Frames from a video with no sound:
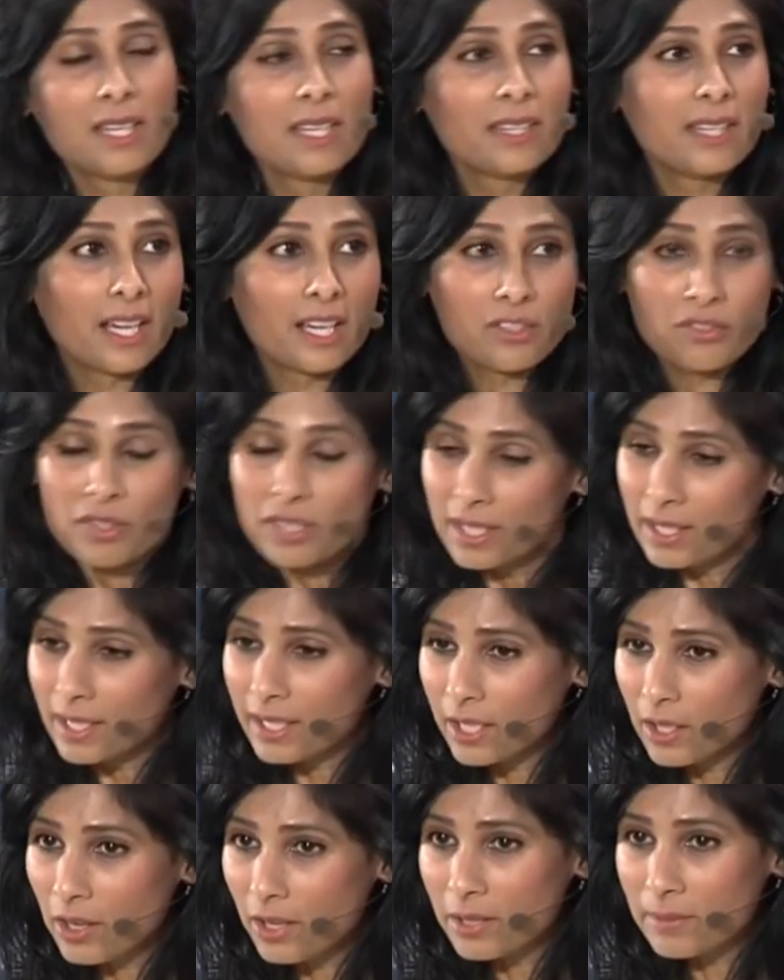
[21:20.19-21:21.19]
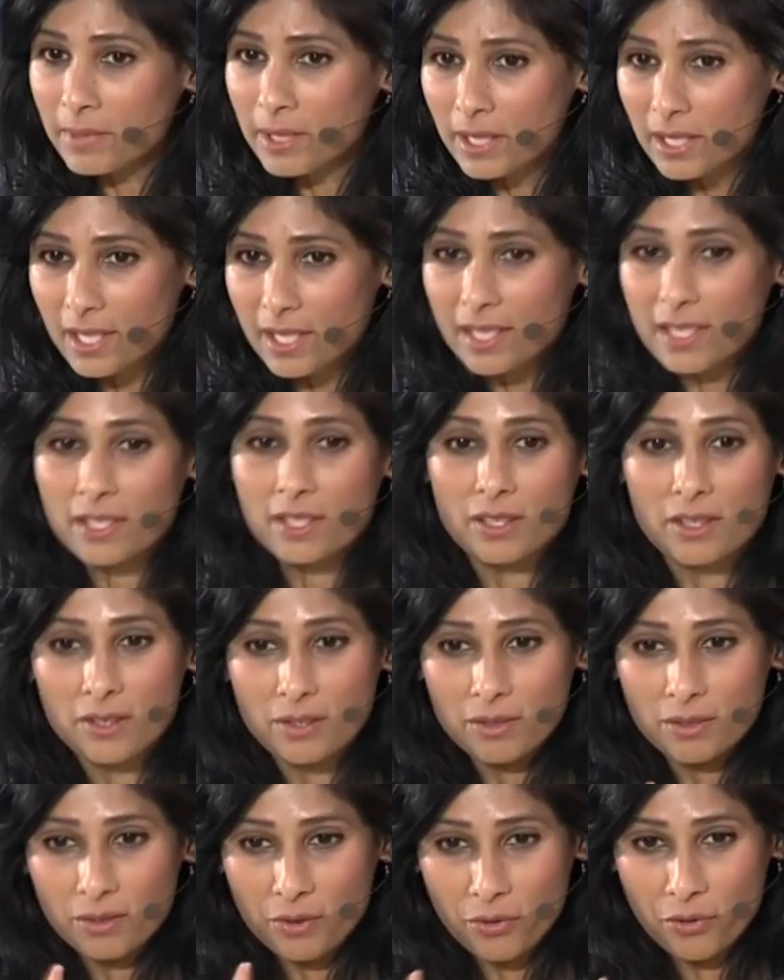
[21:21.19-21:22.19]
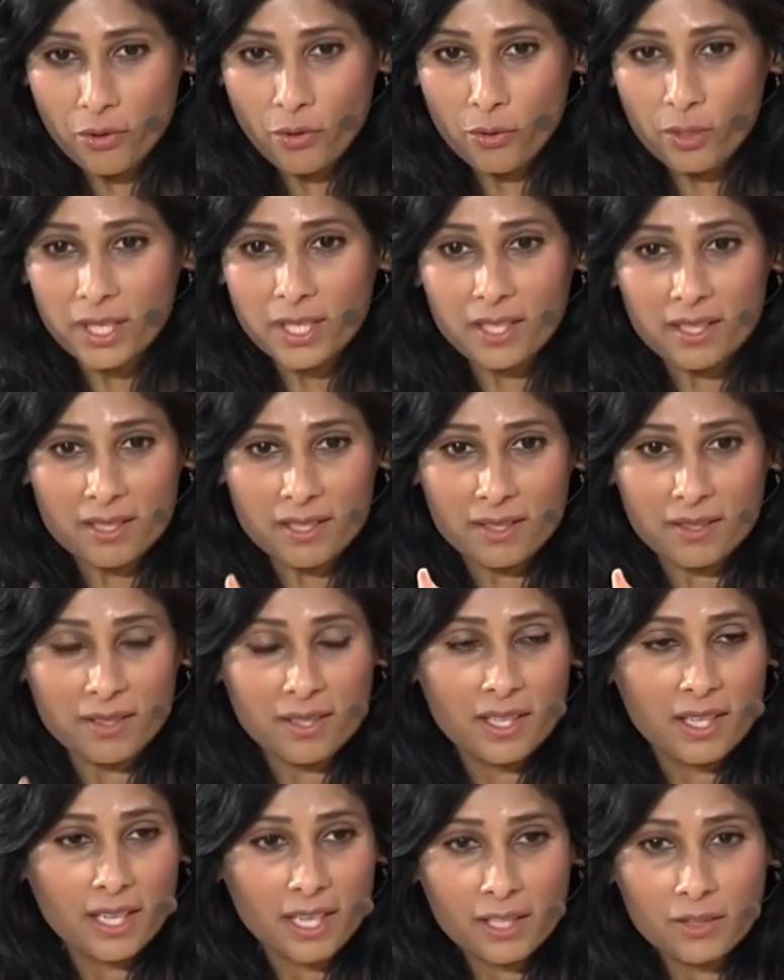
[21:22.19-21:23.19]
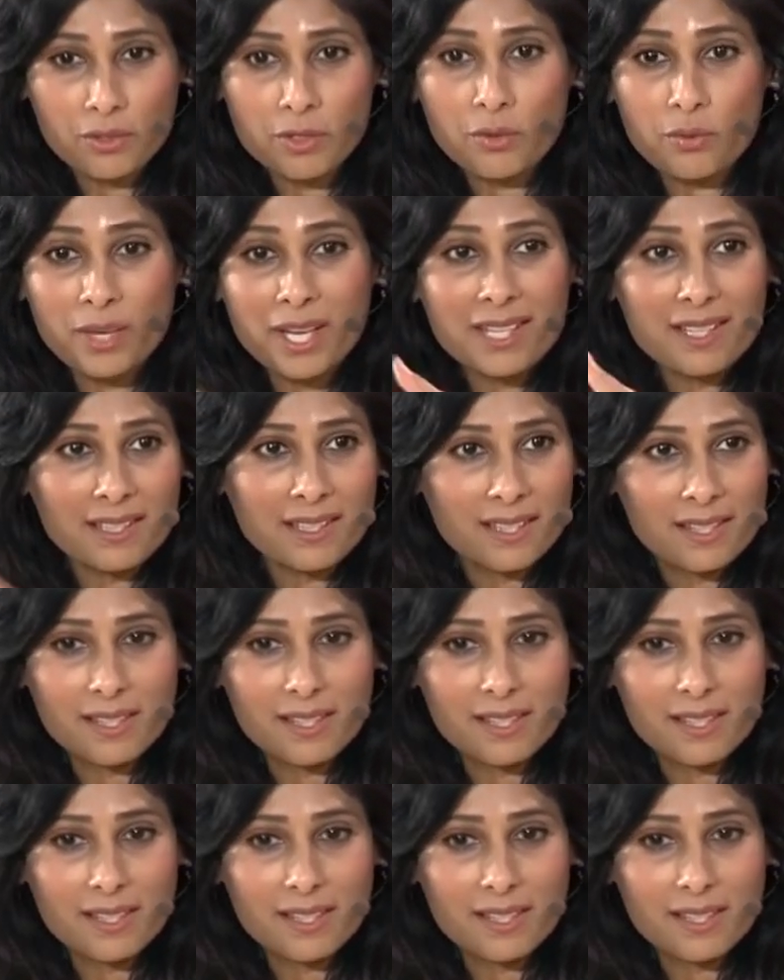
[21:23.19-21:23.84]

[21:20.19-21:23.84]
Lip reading: The Argentina economy is growing at a healthy rate.